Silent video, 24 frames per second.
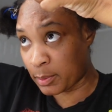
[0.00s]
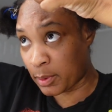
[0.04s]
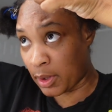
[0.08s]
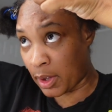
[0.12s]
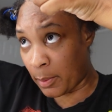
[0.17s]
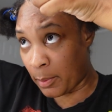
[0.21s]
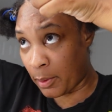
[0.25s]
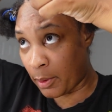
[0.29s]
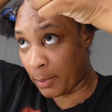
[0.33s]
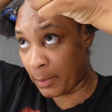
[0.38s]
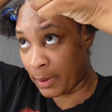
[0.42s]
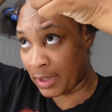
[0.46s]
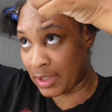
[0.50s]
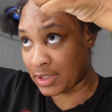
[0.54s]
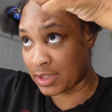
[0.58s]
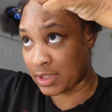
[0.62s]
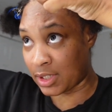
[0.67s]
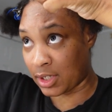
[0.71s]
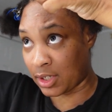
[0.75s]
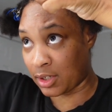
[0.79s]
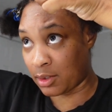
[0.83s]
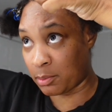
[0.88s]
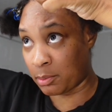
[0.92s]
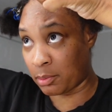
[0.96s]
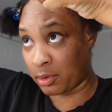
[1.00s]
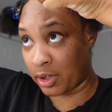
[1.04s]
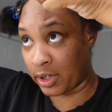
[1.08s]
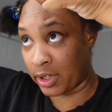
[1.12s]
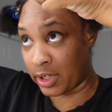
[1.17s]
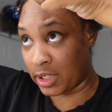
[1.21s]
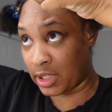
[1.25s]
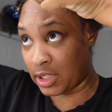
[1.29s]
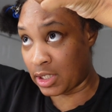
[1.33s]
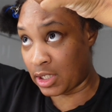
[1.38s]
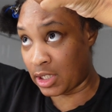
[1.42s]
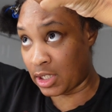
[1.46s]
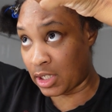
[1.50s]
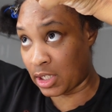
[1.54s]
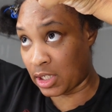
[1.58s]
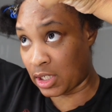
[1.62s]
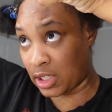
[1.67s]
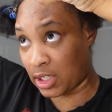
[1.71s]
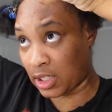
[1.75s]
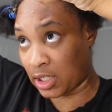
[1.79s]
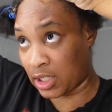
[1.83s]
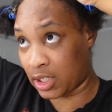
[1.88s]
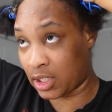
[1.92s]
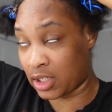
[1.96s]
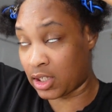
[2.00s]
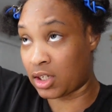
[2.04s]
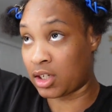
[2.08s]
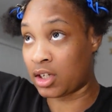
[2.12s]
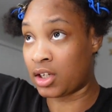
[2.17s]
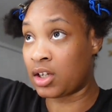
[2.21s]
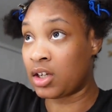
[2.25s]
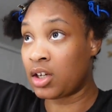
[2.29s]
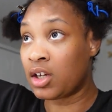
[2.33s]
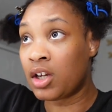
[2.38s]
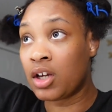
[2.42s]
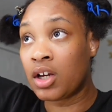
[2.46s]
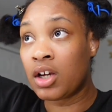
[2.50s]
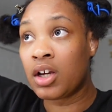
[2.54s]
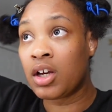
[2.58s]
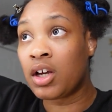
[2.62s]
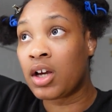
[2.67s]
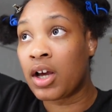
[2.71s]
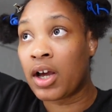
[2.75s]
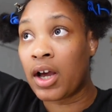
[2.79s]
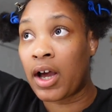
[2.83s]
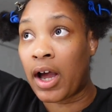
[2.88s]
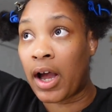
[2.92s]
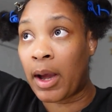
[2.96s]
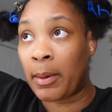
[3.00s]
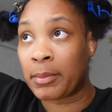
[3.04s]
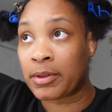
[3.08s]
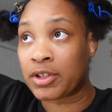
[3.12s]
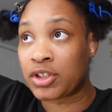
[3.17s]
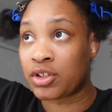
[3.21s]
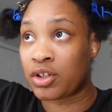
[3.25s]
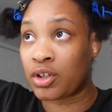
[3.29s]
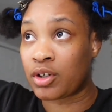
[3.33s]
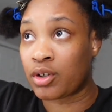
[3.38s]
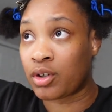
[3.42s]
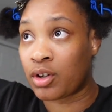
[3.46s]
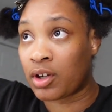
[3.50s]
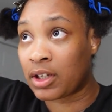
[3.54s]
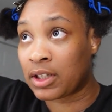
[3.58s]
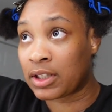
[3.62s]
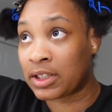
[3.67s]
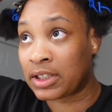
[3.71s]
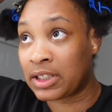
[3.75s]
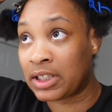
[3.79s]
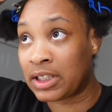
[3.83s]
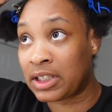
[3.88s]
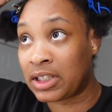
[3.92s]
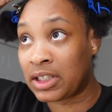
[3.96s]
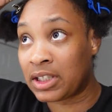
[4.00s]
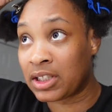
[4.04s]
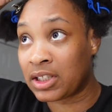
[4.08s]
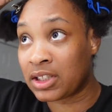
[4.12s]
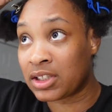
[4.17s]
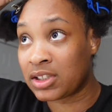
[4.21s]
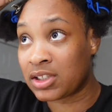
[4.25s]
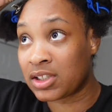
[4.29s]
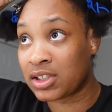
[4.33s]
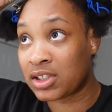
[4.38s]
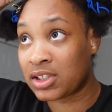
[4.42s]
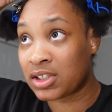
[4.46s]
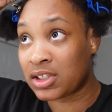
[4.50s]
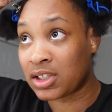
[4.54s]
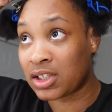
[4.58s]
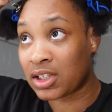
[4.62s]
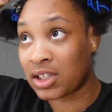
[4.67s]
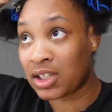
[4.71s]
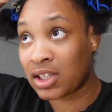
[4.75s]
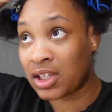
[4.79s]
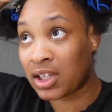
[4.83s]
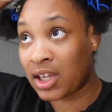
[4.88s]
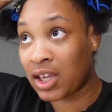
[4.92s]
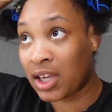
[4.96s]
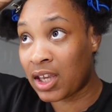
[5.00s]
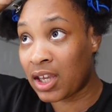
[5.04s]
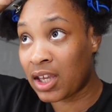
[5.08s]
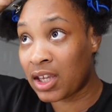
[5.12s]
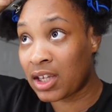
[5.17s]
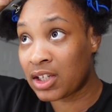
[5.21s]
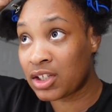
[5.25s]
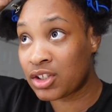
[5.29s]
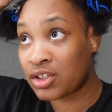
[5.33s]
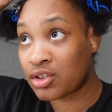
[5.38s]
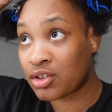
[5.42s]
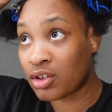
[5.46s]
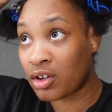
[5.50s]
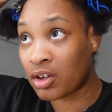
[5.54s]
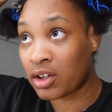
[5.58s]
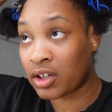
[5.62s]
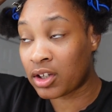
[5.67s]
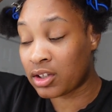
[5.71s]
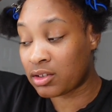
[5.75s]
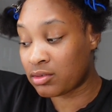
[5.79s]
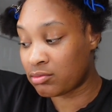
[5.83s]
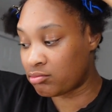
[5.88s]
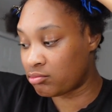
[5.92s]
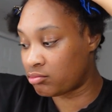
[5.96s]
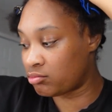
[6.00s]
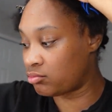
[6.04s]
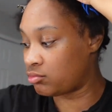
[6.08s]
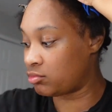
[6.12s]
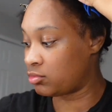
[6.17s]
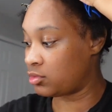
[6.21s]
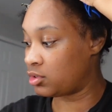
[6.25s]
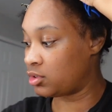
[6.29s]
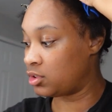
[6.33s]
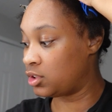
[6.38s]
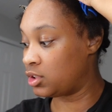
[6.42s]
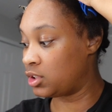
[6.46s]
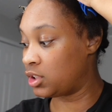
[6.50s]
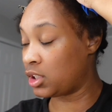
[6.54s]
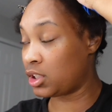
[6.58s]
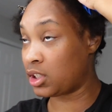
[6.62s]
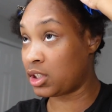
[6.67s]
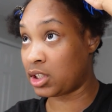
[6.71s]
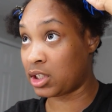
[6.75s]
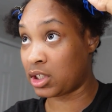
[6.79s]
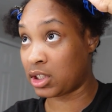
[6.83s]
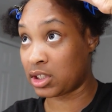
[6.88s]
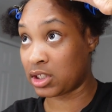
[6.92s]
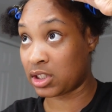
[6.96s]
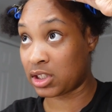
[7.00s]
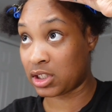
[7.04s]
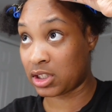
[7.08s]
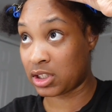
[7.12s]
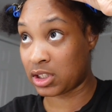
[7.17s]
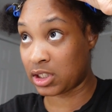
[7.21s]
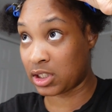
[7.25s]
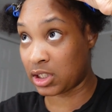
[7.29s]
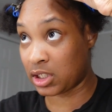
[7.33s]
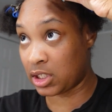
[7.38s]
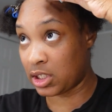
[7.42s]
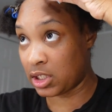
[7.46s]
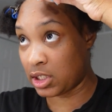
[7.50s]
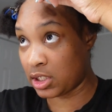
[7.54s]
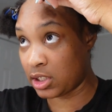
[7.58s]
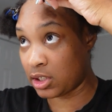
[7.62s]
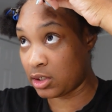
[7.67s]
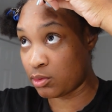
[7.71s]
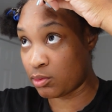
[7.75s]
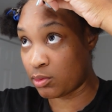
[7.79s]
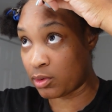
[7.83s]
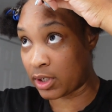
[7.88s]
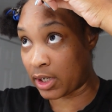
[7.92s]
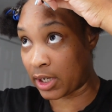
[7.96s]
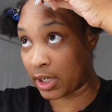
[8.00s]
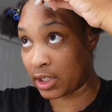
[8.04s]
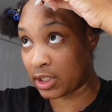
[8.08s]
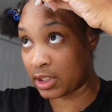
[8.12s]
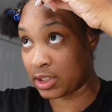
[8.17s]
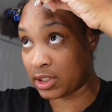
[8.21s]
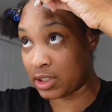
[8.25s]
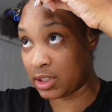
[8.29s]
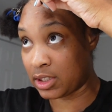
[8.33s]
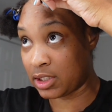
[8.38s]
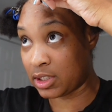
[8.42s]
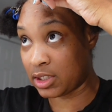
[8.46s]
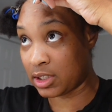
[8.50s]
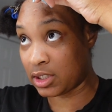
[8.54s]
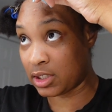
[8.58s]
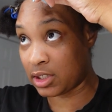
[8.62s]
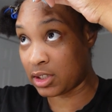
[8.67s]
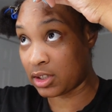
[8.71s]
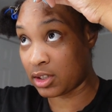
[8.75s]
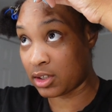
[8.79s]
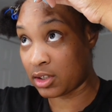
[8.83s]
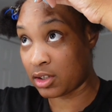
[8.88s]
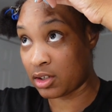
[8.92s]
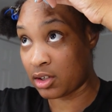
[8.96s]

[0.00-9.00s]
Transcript: I'm on my second braid, and I'm gonna show y'all again just in case y'all didn't see what I did.